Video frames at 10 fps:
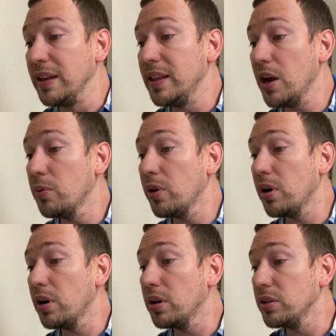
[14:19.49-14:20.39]
They
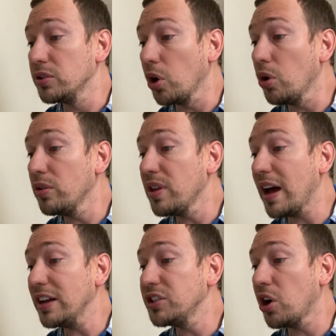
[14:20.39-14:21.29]
were told
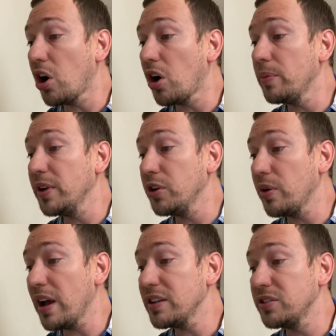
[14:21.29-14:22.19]
not to harm the
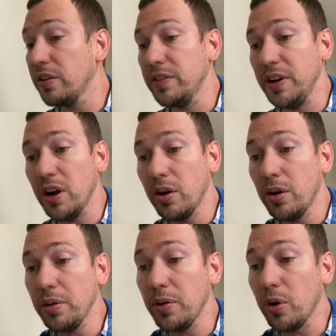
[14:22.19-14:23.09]
grass of the
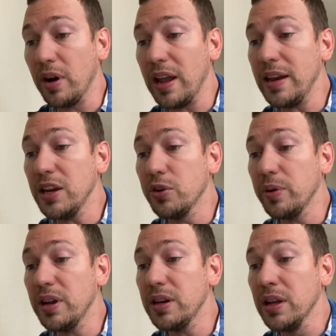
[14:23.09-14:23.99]
earth or any
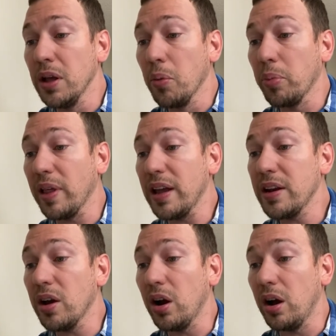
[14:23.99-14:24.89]
green
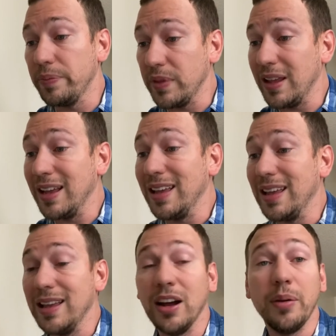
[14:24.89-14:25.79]
plant
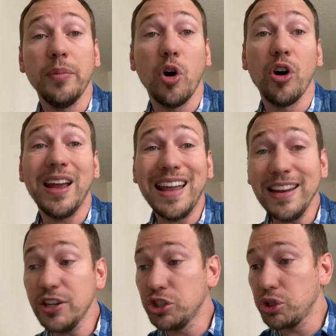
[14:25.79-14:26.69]
or
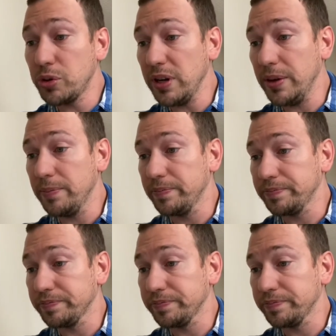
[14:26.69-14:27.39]
any tree,